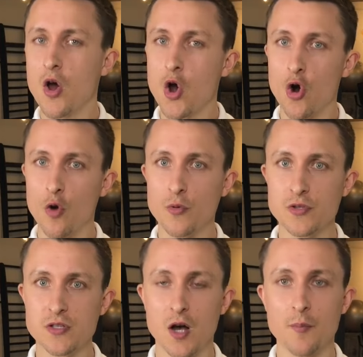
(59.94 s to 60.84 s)

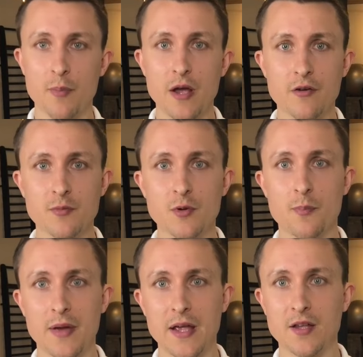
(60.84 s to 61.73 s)
almost unbearable
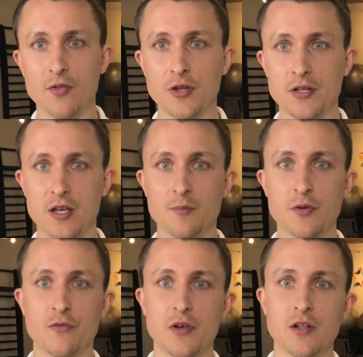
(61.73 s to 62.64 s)
pain that can be
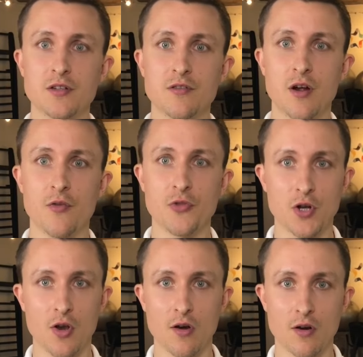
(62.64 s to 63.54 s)
felt around the
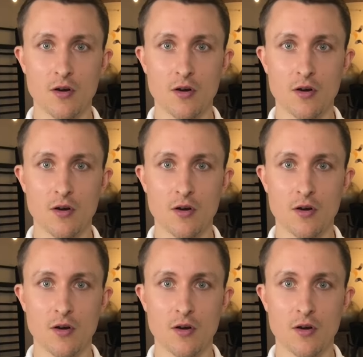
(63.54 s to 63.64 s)
clock.